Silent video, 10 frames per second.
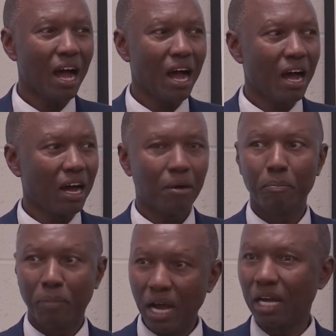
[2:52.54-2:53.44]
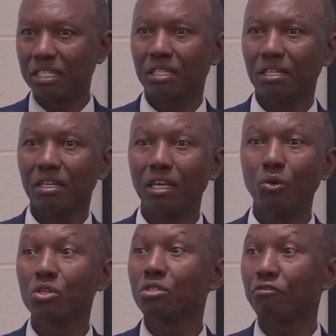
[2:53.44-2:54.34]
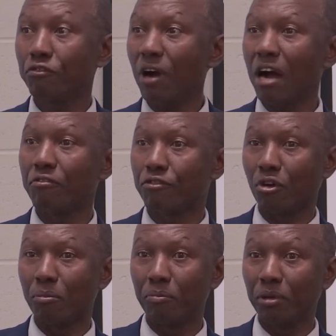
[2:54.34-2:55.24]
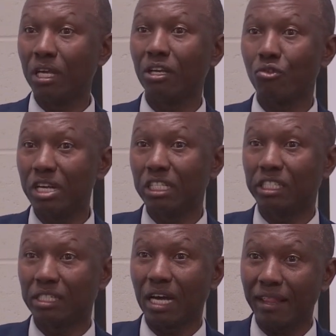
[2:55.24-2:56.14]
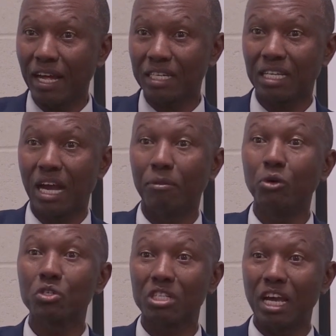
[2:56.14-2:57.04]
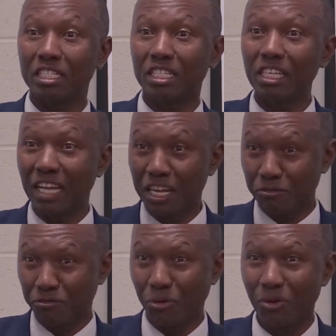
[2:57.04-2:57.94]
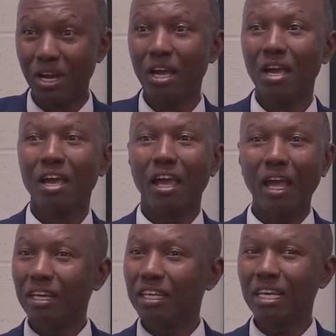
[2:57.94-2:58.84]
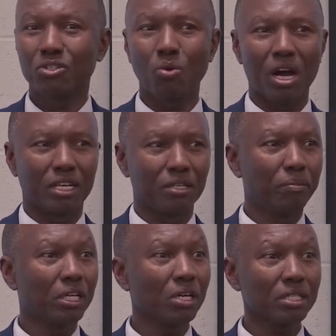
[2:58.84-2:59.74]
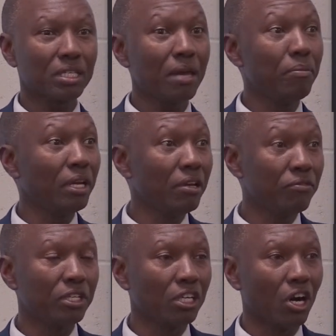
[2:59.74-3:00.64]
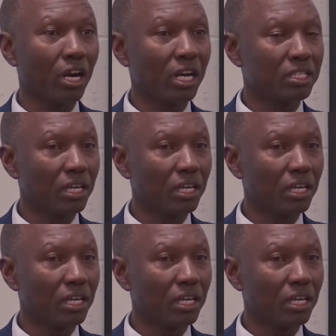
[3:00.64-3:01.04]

But it was far from being reached at that time. It was 1994. And guess what? Because I believed in God, I